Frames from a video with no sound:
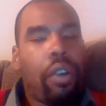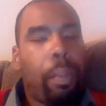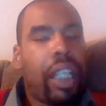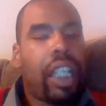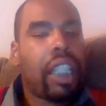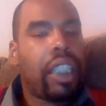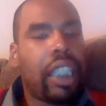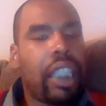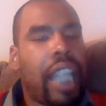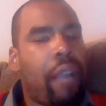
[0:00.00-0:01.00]
Because
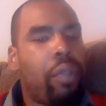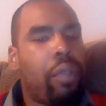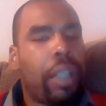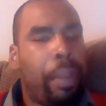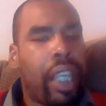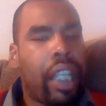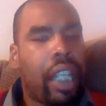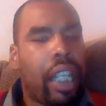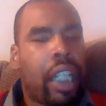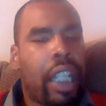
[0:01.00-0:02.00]
he's not really been
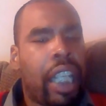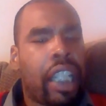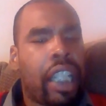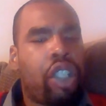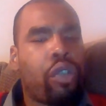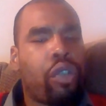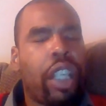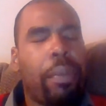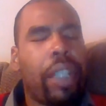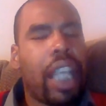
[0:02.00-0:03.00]
an
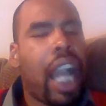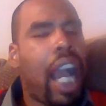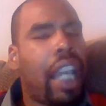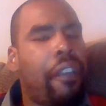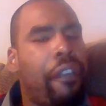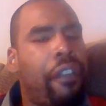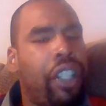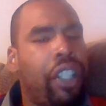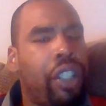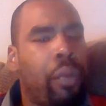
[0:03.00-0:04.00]
extremely high
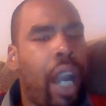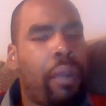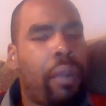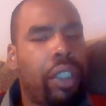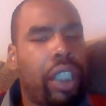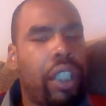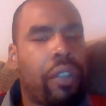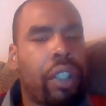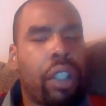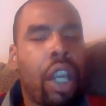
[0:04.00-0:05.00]
efficient wide
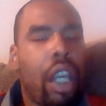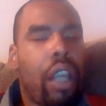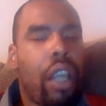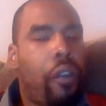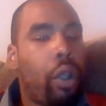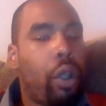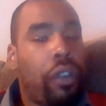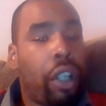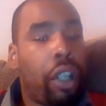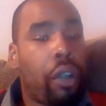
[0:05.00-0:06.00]
receiver for
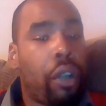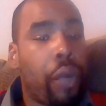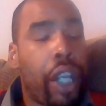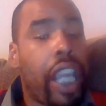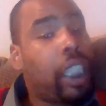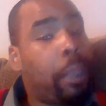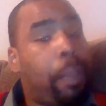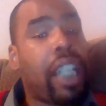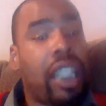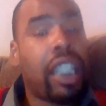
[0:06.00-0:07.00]
his career,
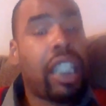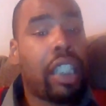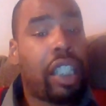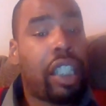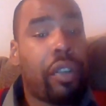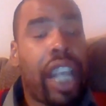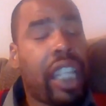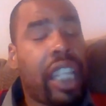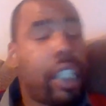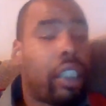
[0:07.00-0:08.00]
especially considering that
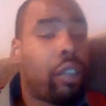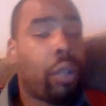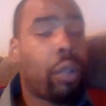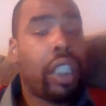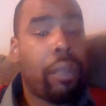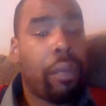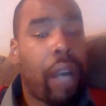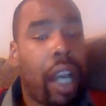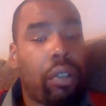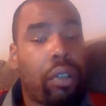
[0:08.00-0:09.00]
he doesn't run deep
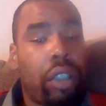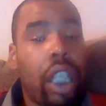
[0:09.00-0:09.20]
routes.